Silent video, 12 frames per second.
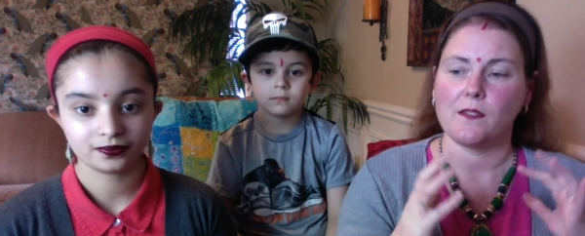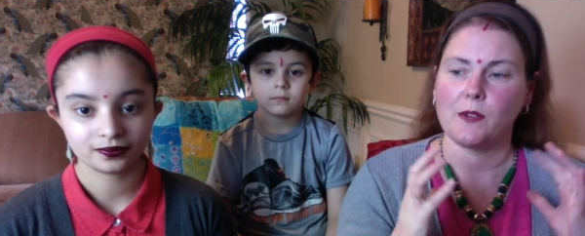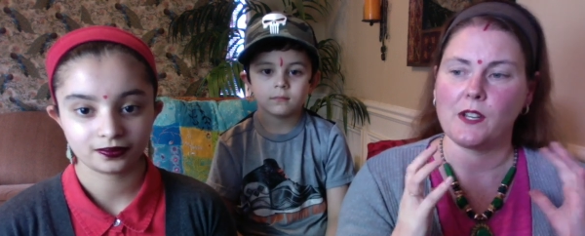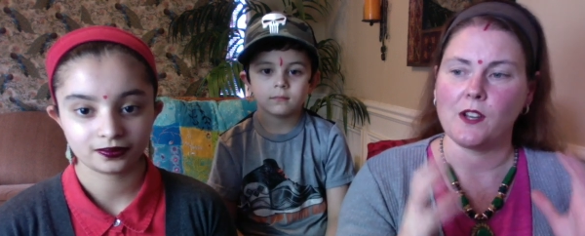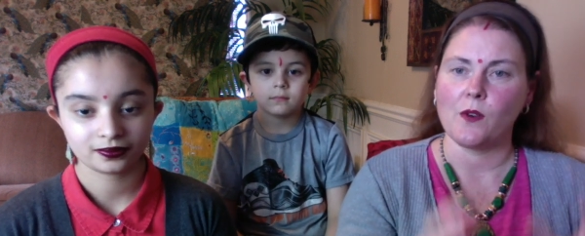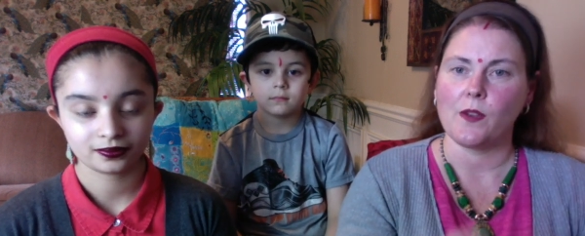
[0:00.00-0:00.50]
Speaker 1: we
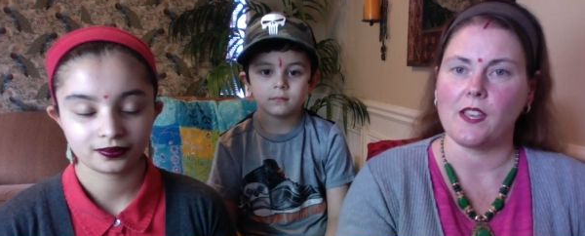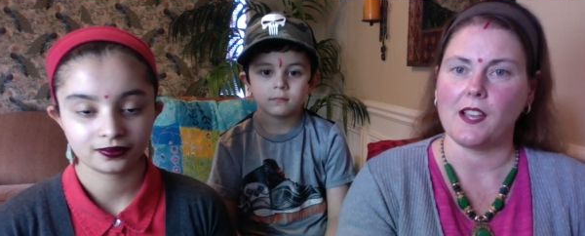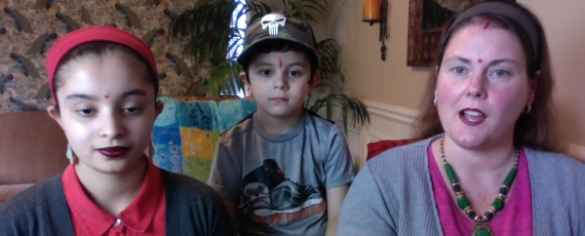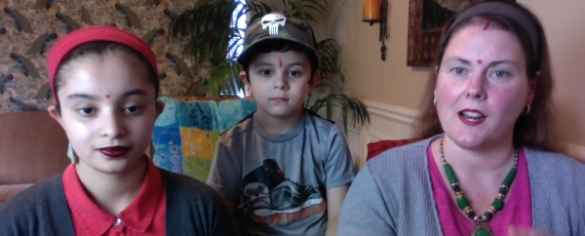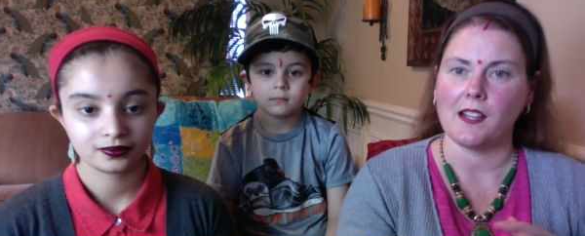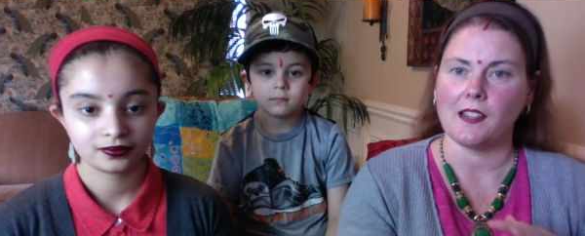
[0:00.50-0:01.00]
know he
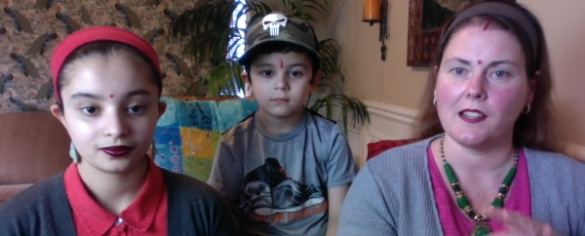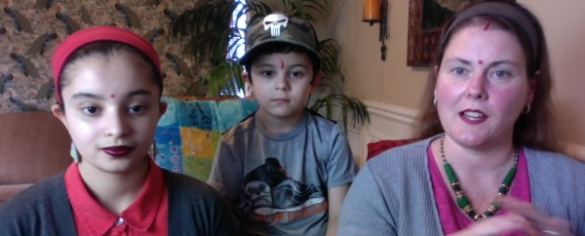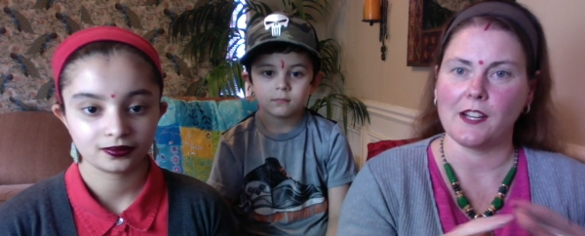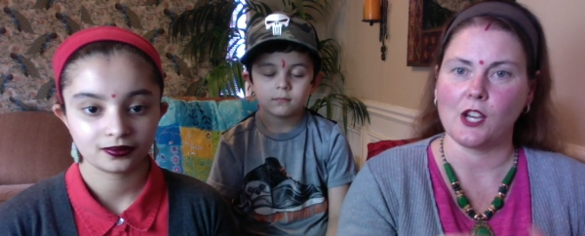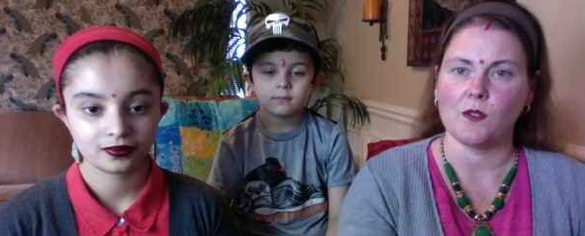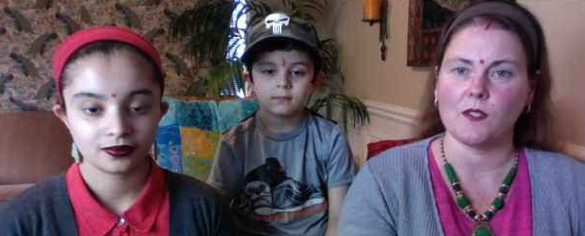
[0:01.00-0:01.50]
kind of let
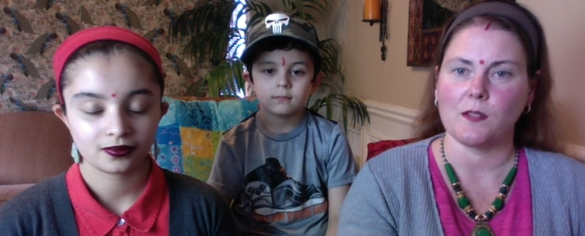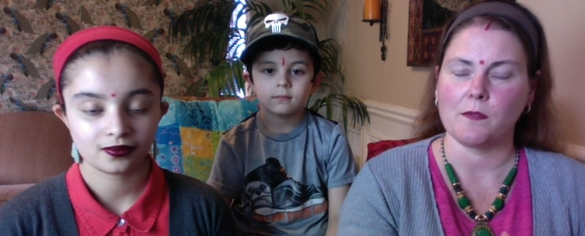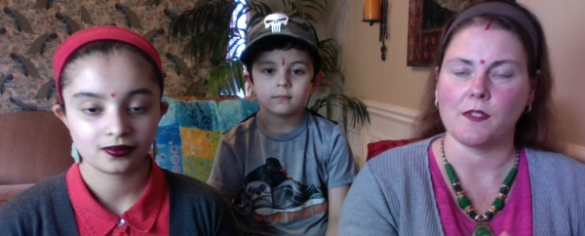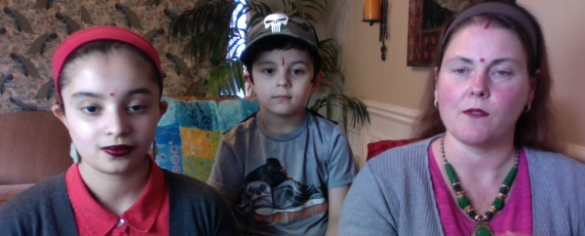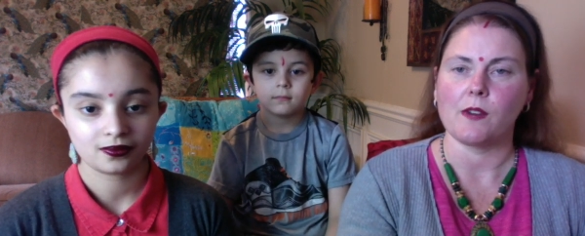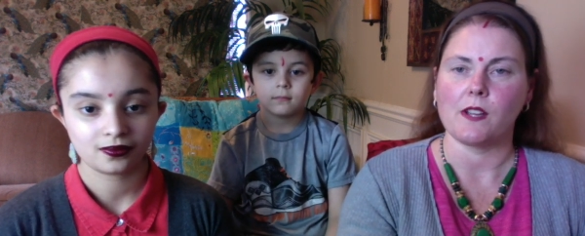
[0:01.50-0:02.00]
go some of
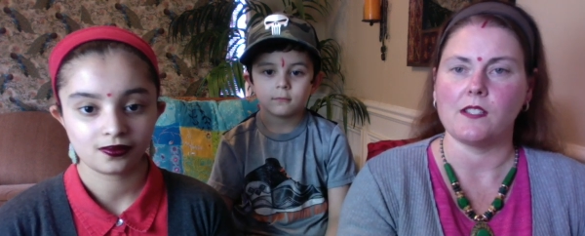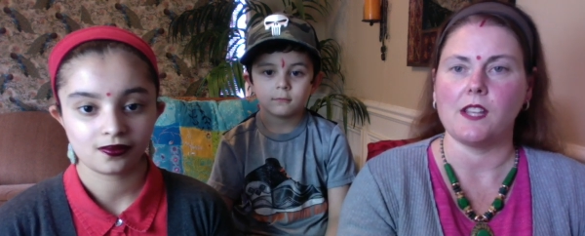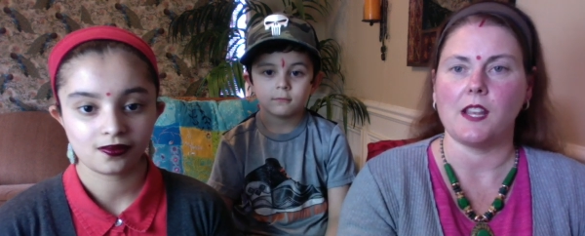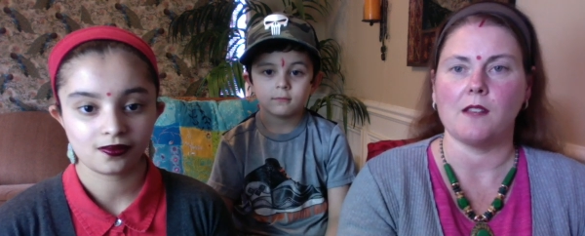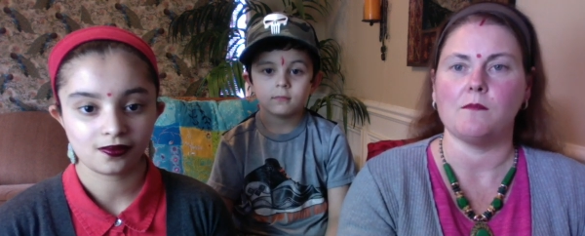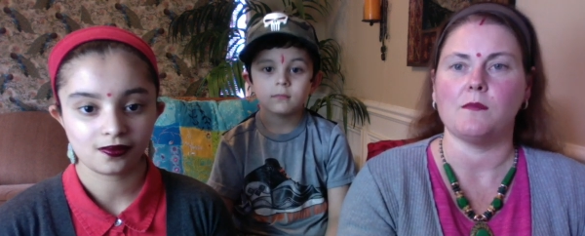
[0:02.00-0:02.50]
the red
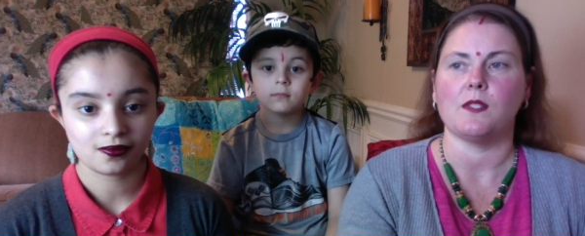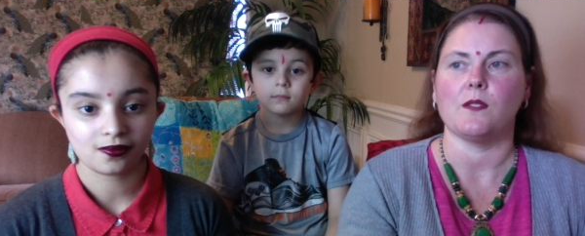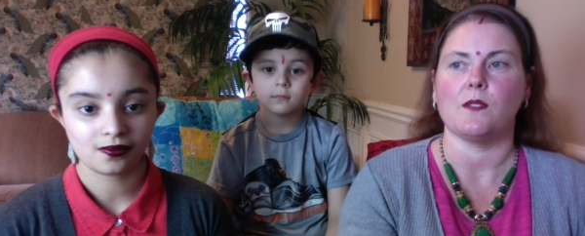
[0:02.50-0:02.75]
tape so